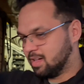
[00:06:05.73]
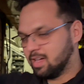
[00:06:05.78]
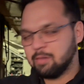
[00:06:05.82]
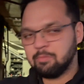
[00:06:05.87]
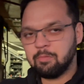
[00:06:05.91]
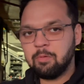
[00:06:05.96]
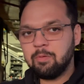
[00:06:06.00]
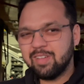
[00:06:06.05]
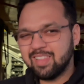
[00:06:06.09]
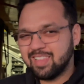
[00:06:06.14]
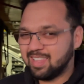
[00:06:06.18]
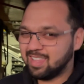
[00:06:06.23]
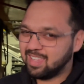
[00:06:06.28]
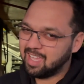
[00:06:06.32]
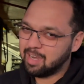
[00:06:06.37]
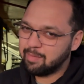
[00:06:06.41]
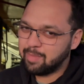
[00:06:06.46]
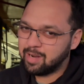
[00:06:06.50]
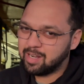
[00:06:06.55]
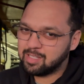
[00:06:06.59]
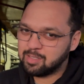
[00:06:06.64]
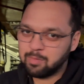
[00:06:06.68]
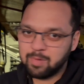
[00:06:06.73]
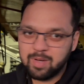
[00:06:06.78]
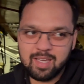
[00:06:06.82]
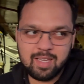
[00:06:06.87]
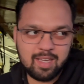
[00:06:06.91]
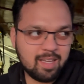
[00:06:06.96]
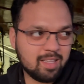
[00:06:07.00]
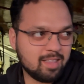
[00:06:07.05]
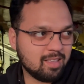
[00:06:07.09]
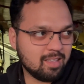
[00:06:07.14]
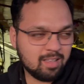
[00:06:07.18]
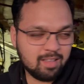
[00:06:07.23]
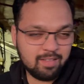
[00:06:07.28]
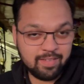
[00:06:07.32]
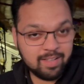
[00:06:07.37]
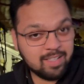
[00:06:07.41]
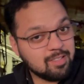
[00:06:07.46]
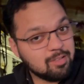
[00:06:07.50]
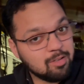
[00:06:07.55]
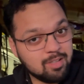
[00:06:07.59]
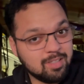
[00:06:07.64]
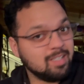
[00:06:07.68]
And we were 10 minutes away and the
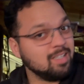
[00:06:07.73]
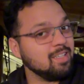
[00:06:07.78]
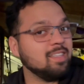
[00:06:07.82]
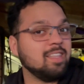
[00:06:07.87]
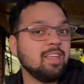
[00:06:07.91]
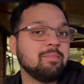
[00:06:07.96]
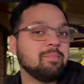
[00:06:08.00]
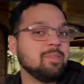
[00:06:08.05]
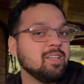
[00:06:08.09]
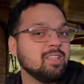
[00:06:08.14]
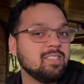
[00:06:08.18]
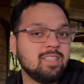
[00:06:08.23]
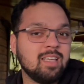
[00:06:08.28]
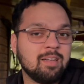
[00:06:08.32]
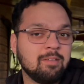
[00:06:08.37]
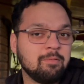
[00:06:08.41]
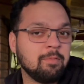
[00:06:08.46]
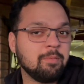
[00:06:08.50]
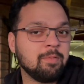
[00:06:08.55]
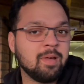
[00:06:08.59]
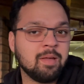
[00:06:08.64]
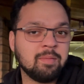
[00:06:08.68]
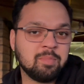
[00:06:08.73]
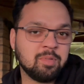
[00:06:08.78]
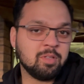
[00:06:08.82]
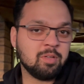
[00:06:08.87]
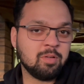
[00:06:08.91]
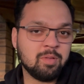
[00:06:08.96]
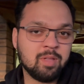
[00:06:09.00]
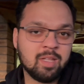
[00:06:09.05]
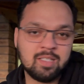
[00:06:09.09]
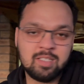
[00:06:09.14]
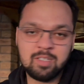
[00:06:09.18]
event started in 10 minutes and we were able to do that.